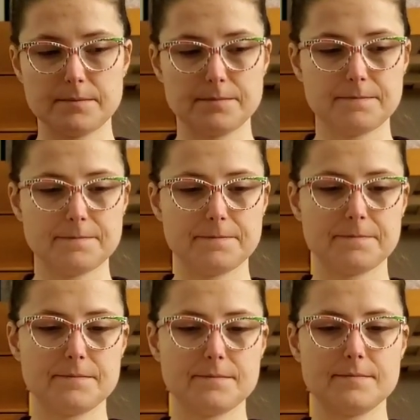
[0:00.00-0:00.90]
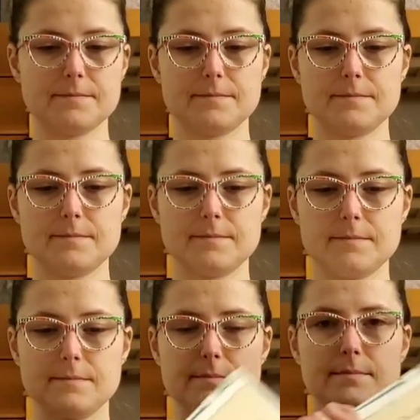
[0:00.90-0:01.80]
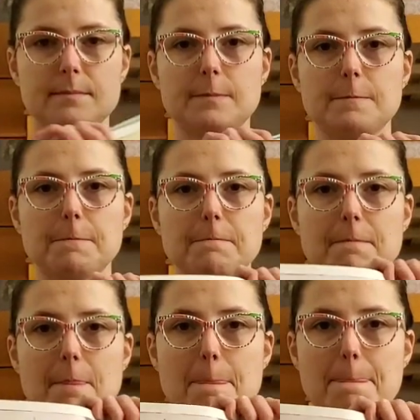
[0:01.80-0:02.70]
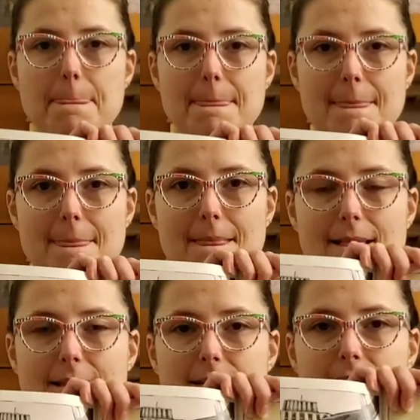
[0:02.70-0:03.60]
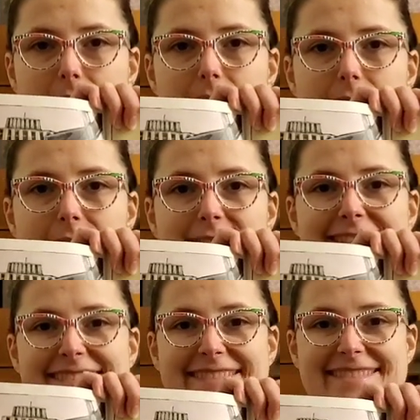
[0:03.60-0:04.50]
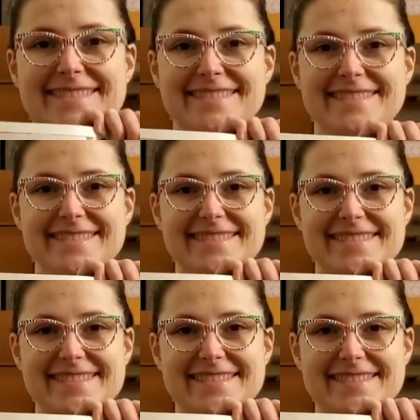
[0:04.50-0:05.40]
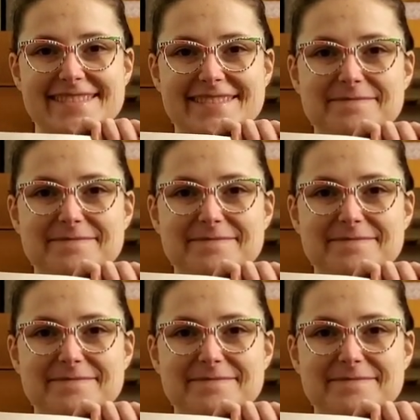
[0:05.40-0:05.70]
(no one is talking)